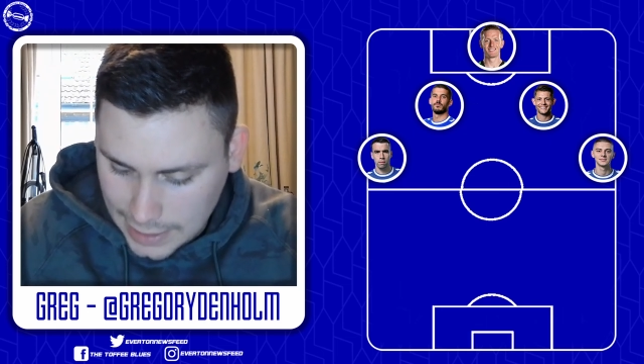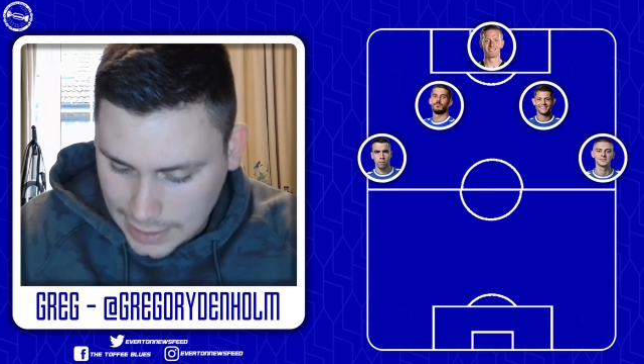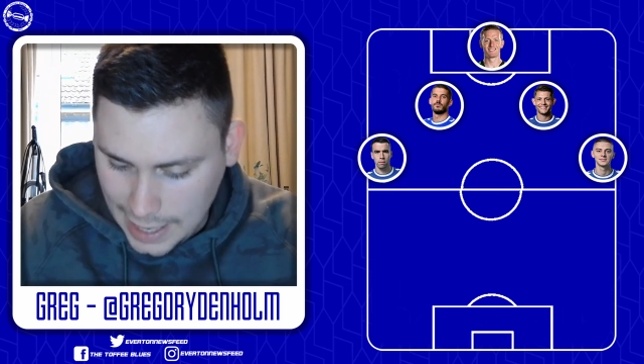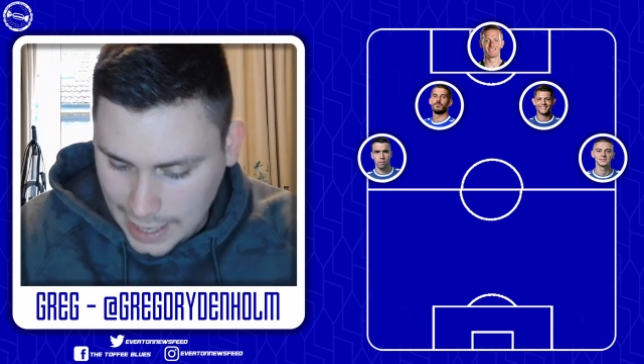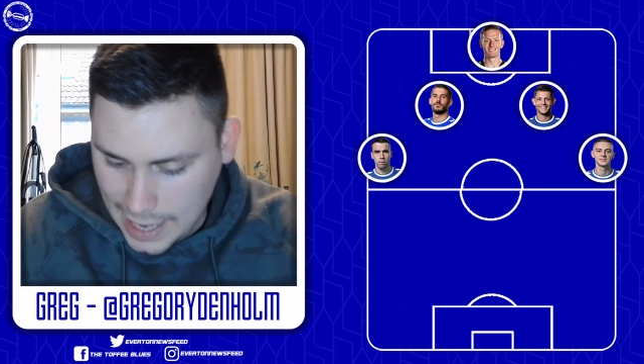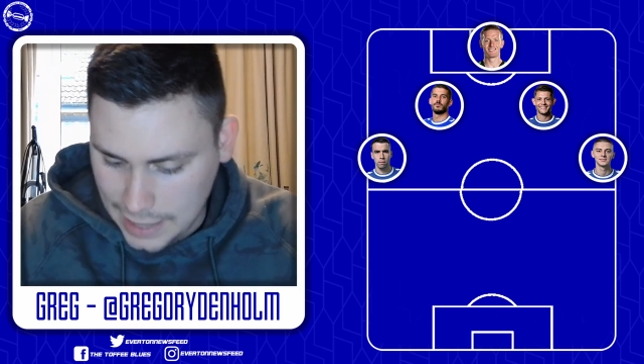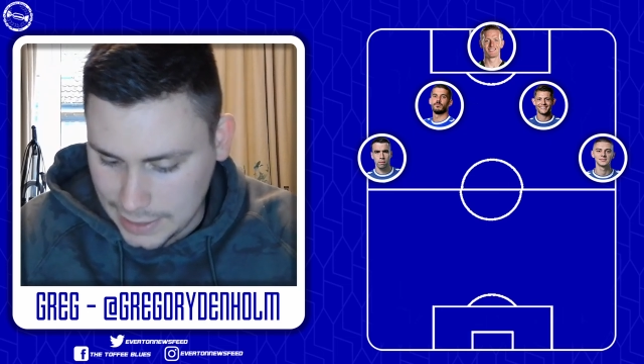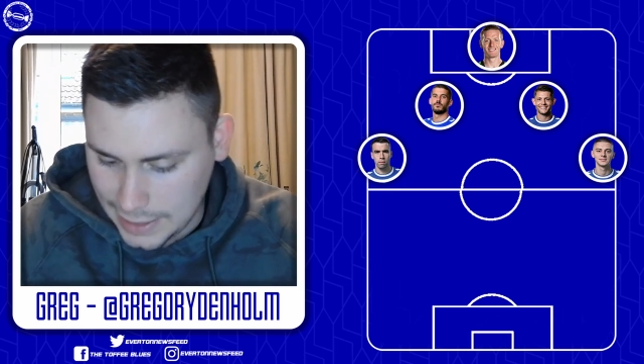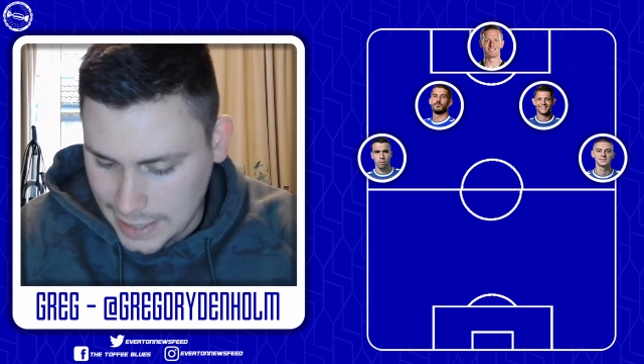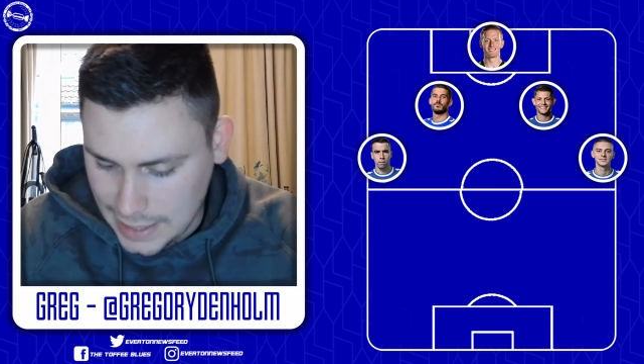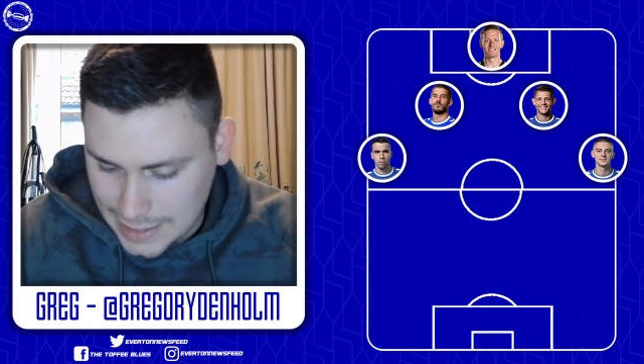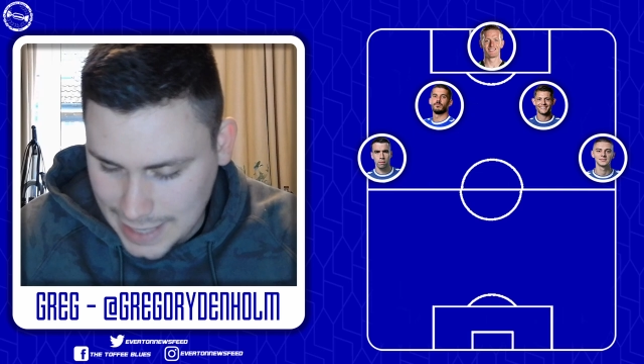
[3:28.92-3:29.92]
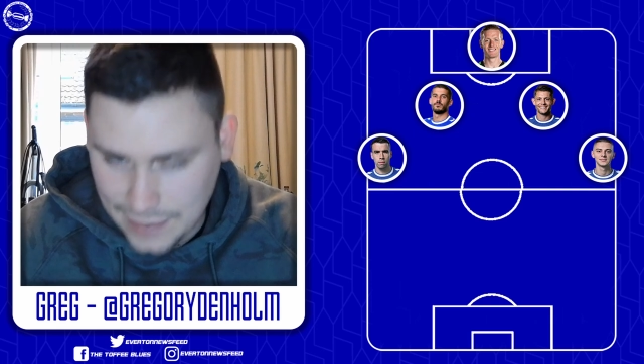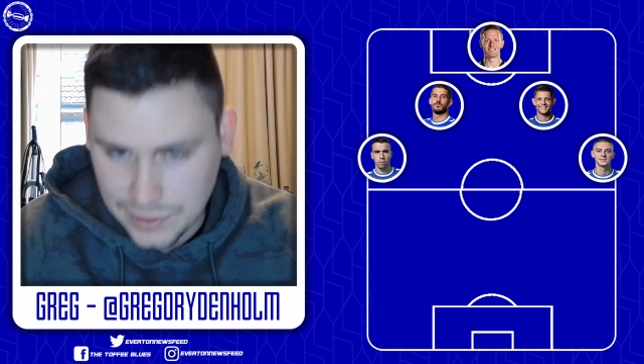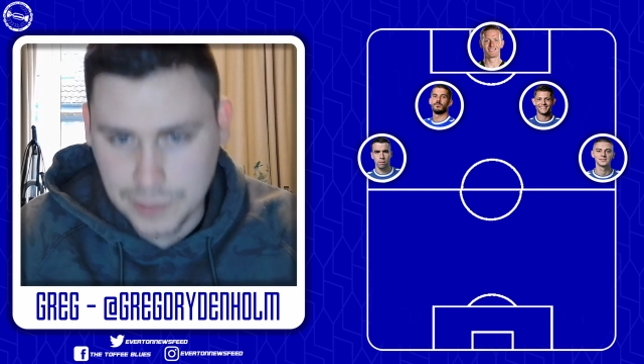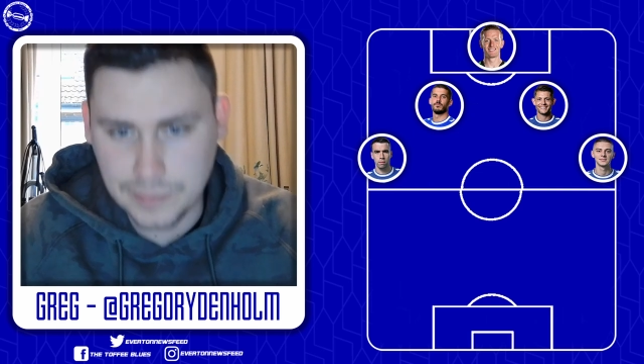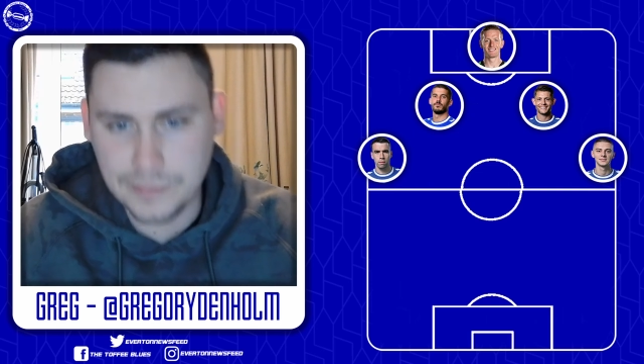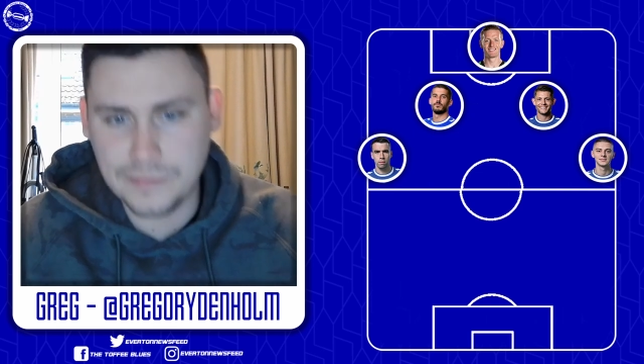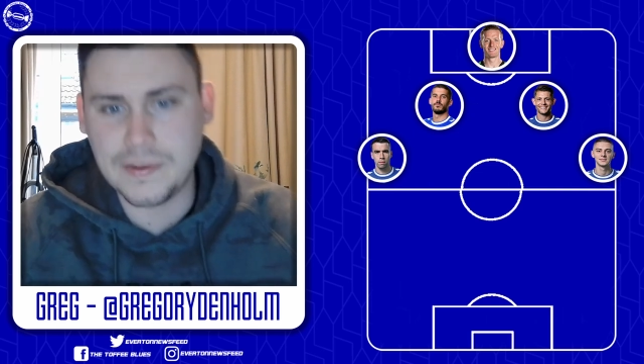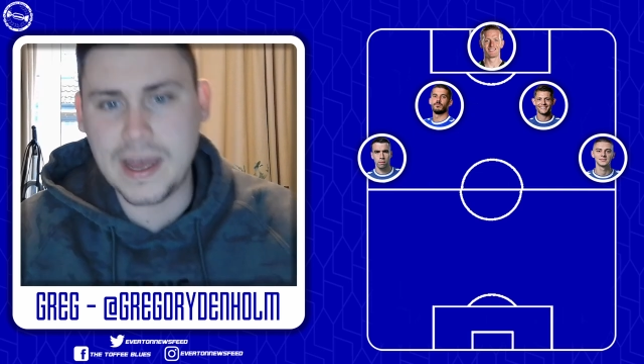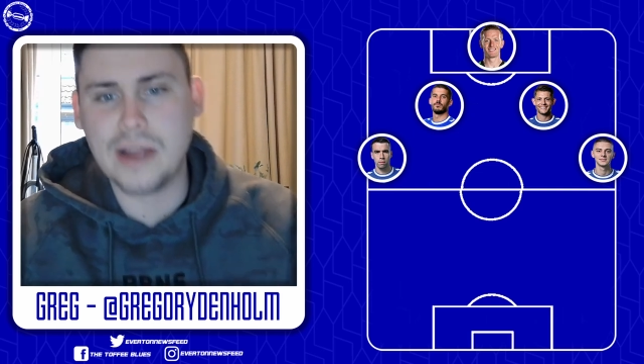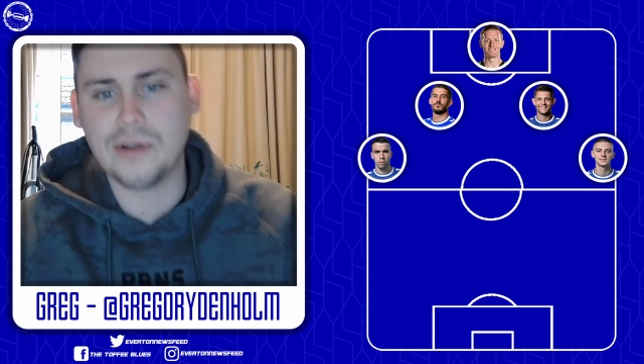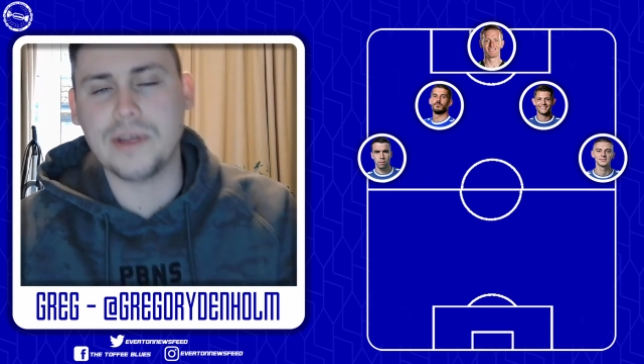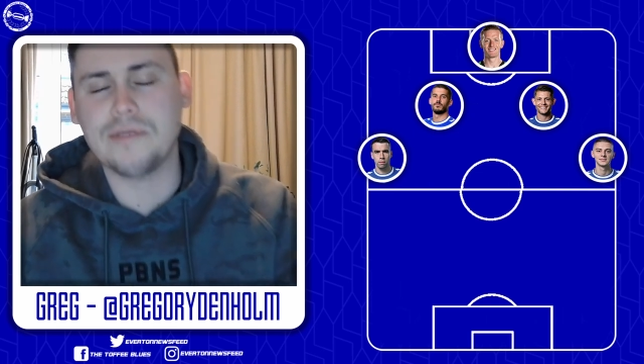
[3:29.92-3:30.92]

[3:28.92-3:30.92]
and Leeds have some very,